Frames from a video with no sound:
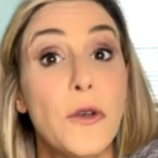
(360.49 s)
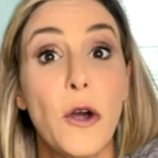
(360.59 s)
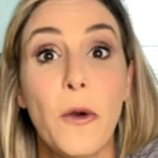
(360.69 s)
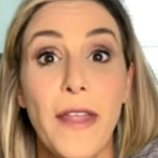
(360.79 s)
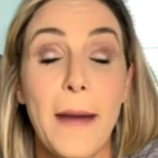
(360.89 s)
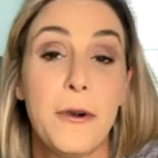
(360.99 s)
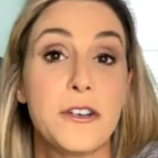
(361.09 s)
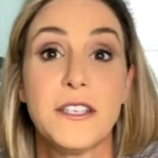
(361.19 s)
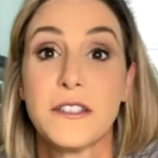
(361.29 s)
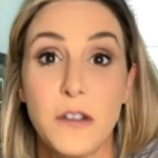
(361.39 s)
know where that
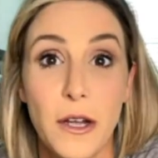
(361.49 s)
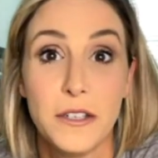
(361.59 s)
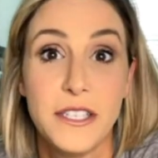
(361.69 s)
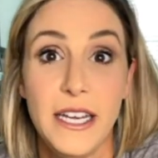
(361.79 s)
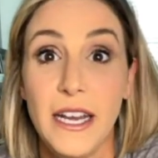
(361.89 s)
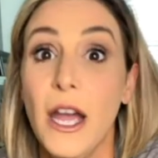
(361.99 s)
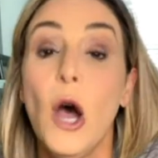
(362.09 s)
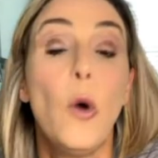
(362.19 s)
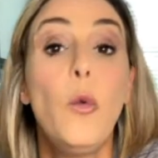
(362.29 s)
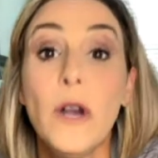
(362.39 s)
person's loyalty
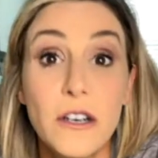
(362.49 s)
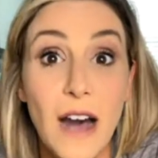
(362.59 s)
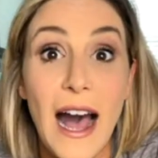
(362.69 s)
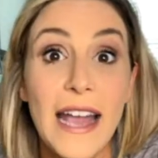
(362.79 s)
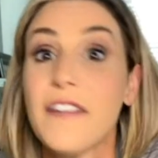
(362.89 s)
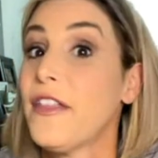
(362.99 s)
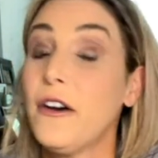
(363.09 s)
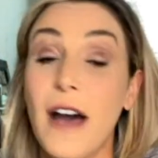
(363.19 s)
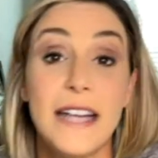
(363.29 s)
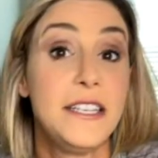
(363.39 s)
will lie, if
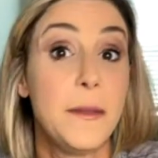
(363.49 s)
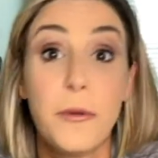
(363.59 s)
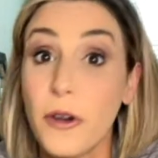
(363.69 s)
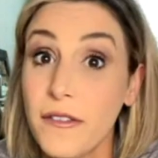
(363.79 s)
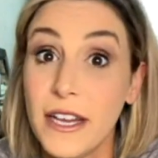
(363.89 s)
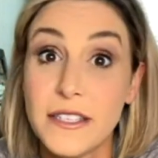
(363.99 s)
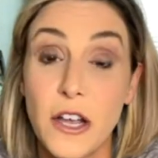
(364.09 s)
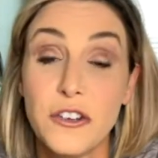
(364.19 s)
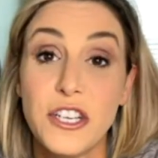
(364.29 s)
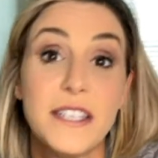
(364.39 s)
they'll lie to the previous
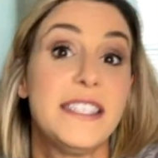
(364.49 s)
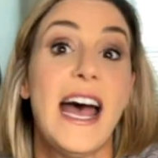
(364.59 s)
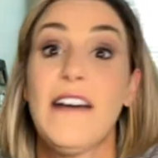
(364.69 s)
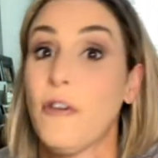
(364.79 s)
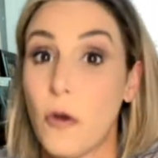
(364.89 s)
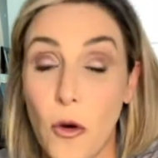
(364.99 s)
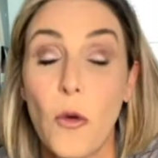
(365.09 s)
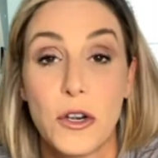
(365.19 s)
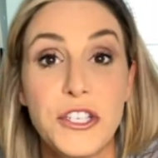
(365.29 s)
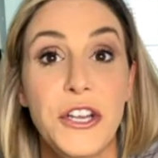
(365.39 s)
coaching staff
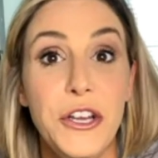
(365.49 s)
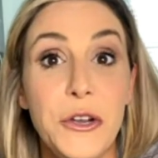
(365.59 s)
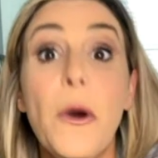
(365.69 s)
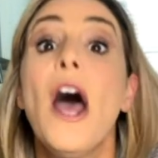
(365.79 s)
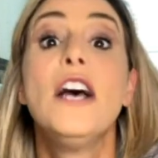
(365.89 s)
or to you.